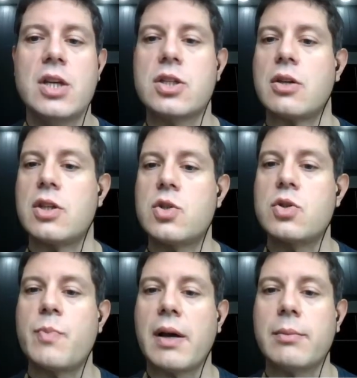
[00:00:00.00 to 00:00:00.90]
So this was
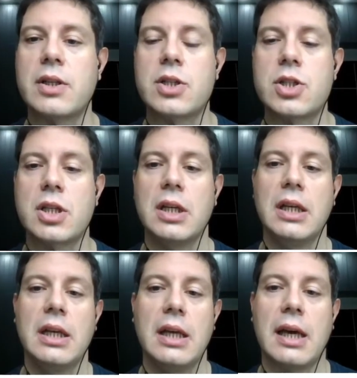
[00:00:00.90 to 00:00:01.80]
published
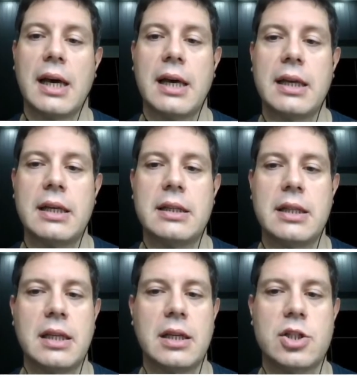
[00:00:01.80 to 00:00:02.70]
uh, in
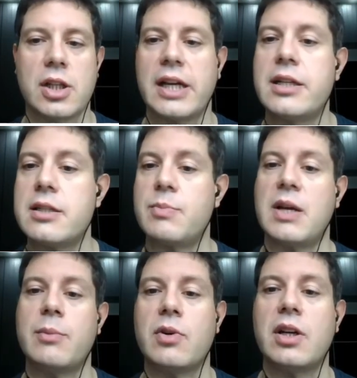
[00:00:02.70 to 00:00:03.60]
the July to
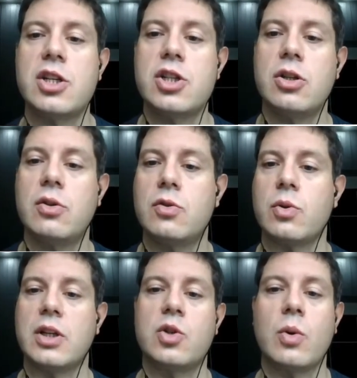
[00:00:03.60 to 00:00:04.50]
September issue
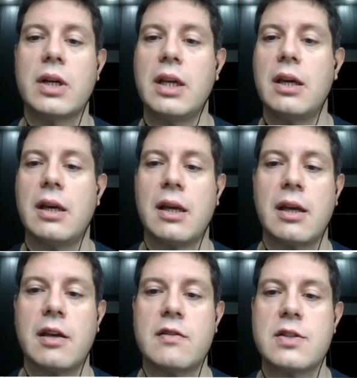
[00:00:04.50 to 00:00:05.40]
2020
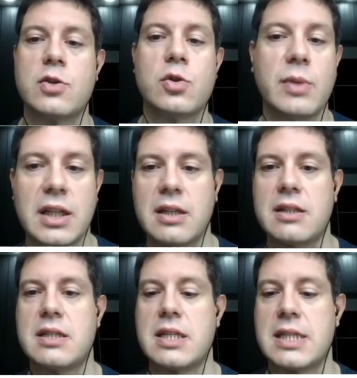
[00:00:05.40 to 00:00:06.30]
of Social Media
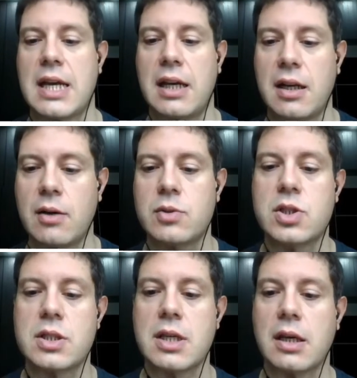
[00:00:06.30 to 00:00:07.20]
and Society, which
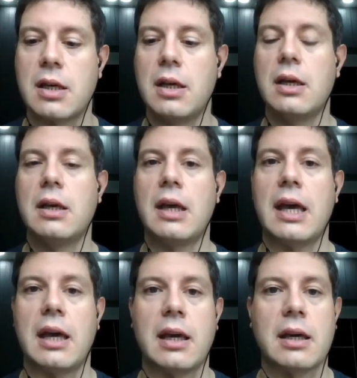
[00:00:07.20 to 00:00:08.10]
is a,
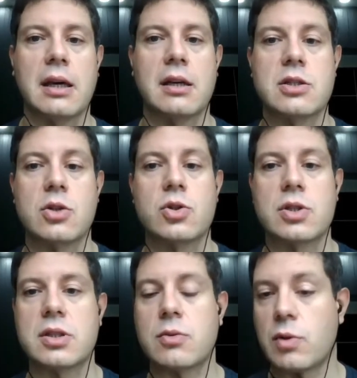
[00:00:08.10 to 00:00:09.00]
a uh, social
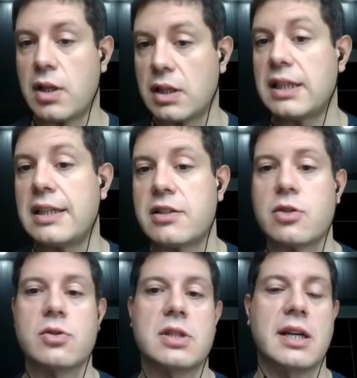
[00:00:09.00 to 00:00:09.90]
one of the leading
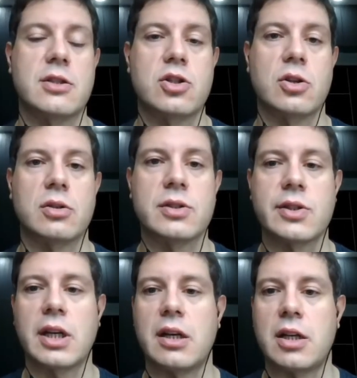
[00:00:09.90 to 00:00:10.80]
social science journals
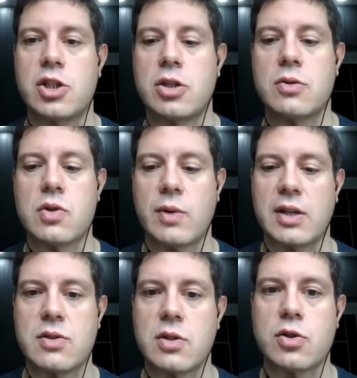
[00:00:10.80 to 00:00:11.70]
looking at issues
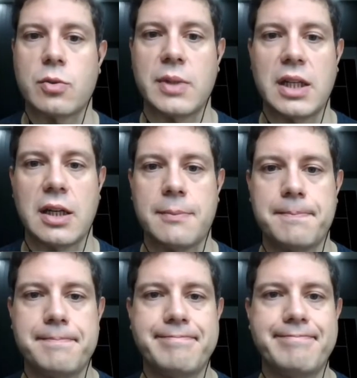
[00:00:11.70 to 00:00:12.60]
around social media
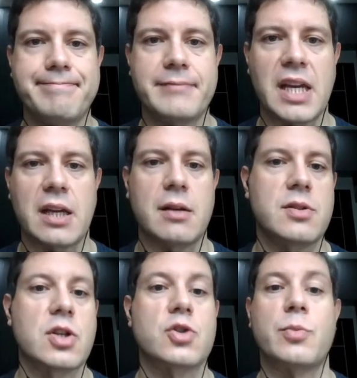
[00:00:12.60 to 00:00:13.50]
and
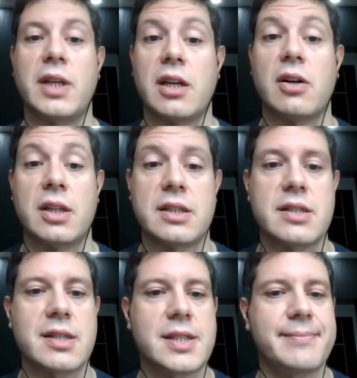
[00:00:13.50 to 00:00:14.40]
social media
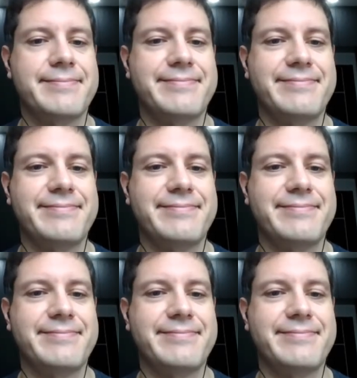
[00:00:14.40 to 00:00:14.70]
audiences.